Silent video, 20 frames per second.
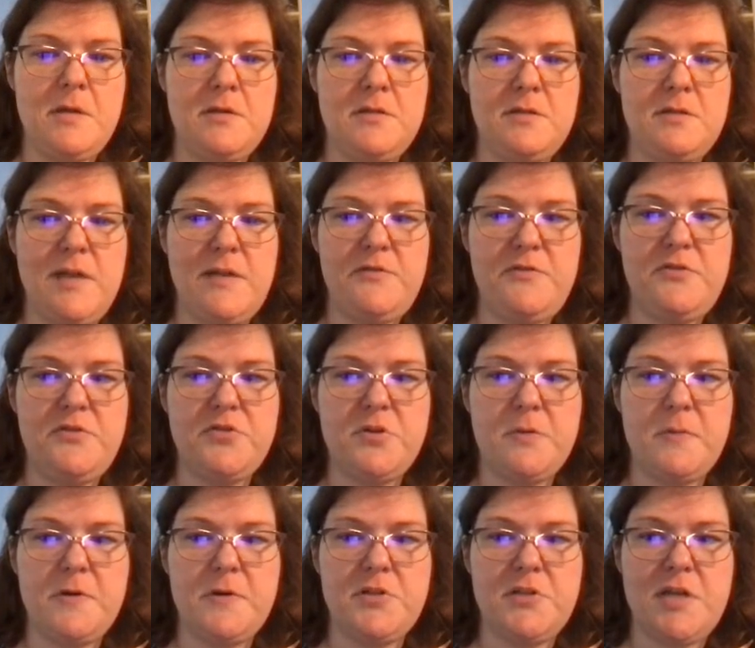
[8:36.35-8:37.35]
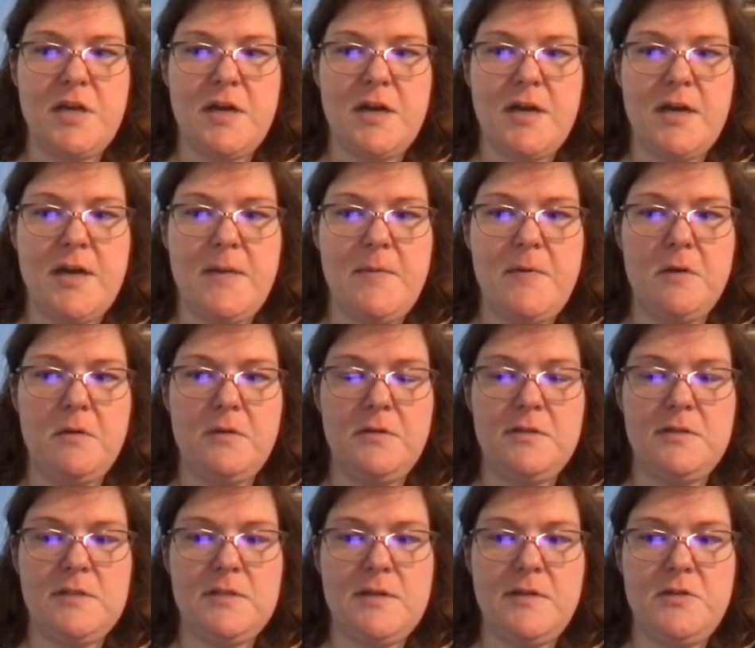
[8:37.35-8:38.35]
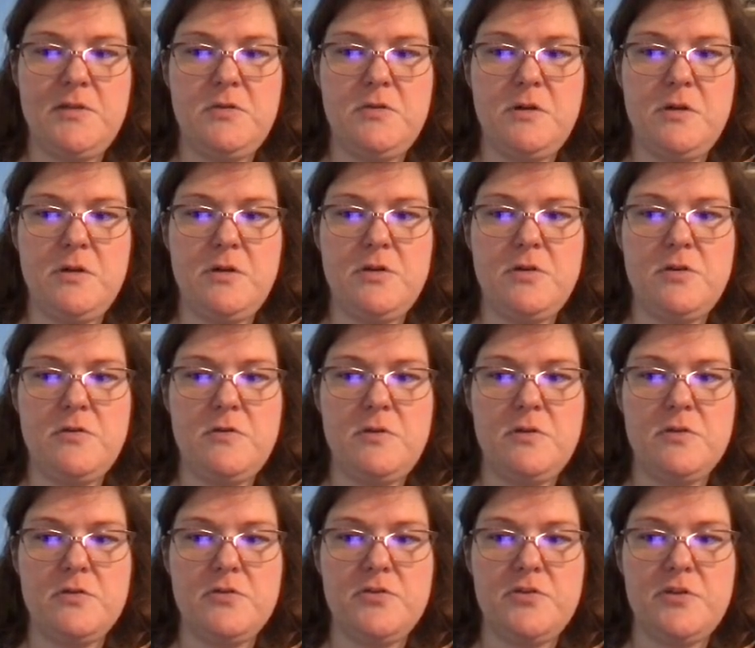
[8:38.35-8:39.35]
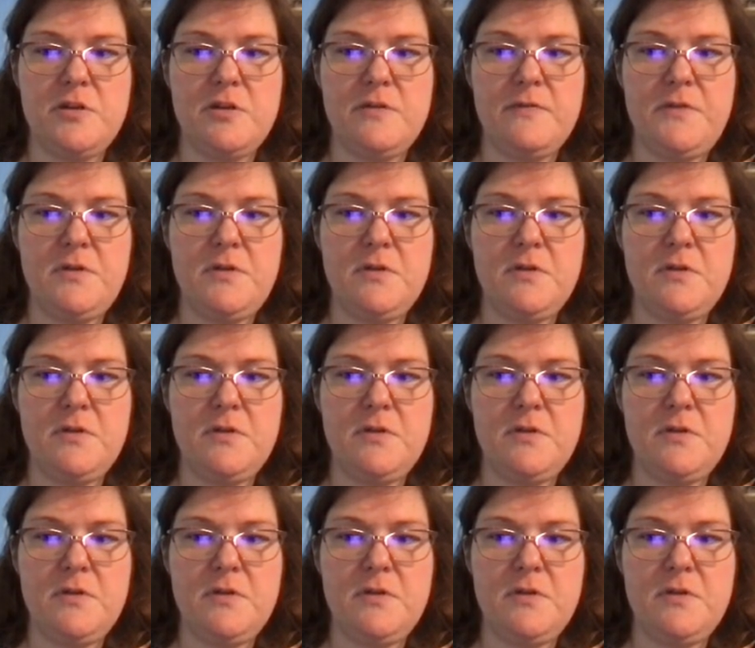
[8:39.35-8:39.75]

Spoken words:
saves you so much time, instead of doing it yourself.